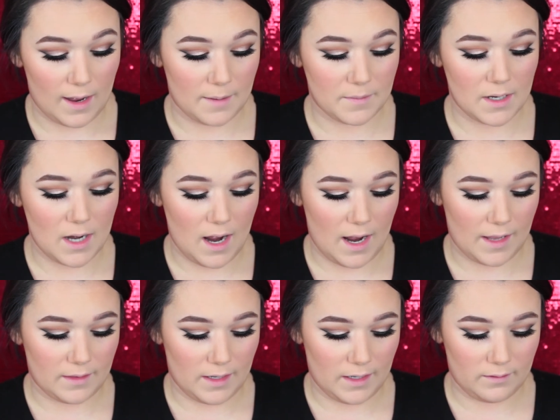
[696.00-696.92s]
I'm going to
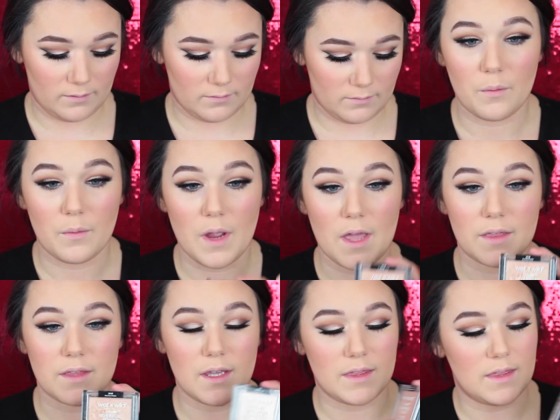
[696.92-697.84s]
highlight
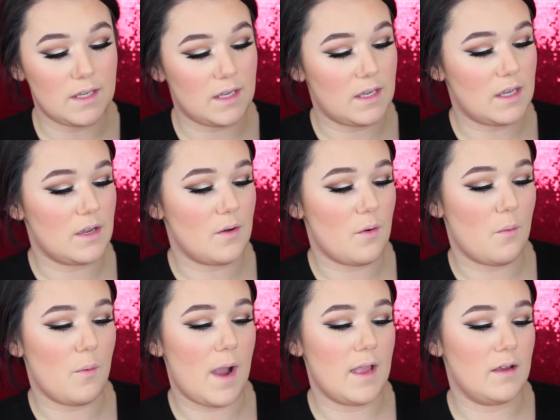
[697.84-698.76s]
with the
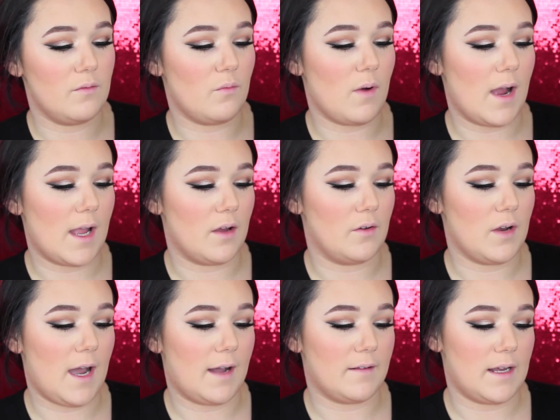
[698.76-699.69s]
Wet n Wild
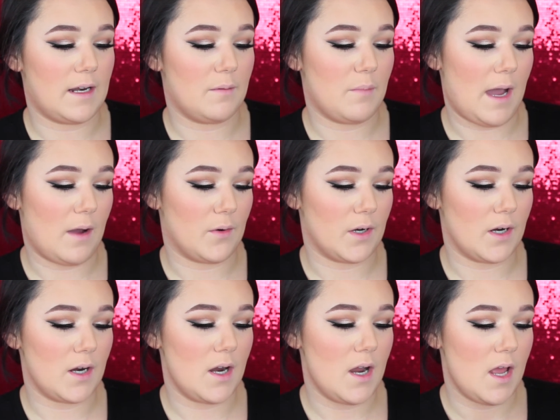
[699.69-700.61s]
highlighting
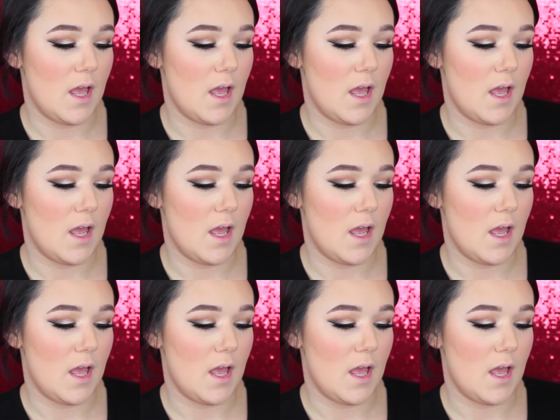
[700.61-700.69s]
powder.